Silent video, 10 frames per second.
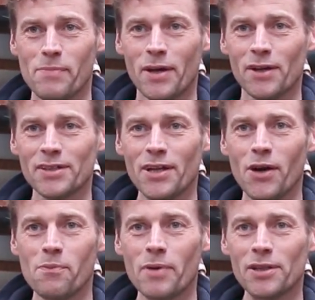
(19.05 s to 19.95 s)
Because I
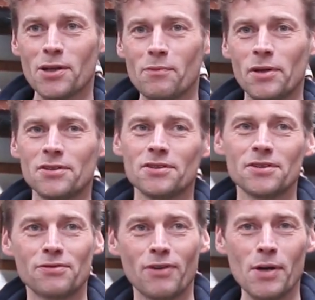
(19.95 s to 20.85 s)
know Brettanomyces
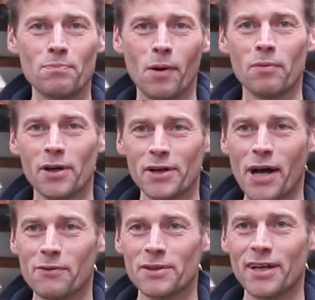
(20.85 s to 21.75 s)
is very popular
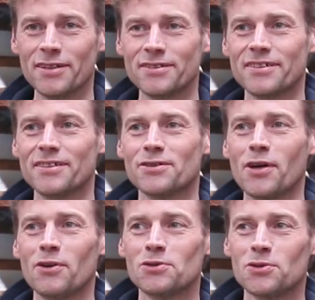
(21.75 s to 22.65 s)
nowadays. It
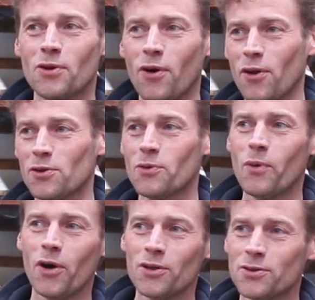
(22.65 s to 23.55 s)
goes all the
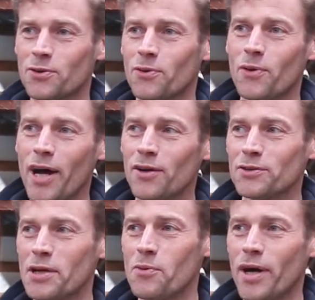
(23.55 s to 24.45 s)
world
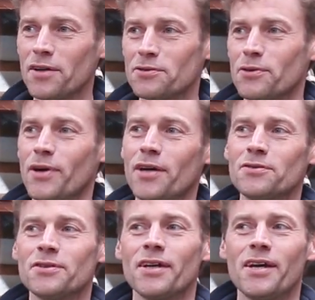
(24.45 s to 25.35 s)
round and round and round.